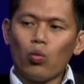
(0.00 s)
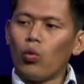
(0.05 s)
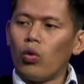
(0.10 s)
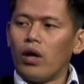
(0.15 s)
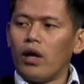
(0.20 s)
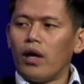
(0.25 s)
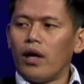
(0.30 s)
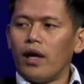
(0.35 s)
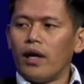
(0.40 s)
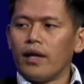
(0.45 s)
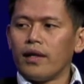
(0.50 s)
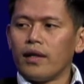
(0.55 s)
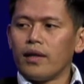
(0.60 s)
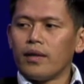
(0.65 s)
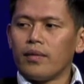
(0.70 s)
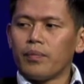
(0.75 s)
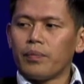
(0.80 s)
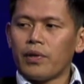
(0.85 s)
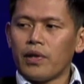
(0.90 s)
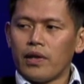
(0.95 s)

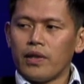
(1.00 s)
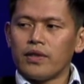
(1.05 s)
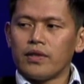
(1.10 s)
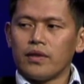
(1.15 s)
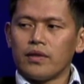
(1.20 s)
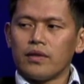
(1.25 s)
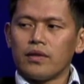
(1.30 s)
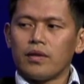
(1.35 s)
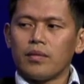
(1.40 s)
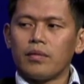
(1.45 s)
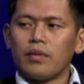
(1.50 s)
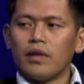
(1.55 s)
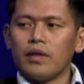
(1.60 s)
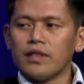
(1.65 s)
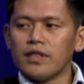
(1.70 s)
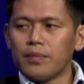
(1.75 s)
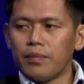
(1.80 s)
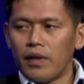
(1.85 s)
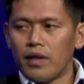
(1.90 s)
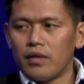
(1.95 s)
one person to the
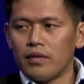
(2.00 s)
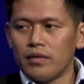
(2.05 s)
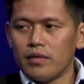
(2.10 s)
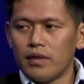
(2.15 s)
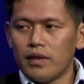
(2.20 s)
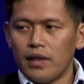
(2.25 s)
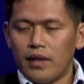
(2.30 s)
bronze medal,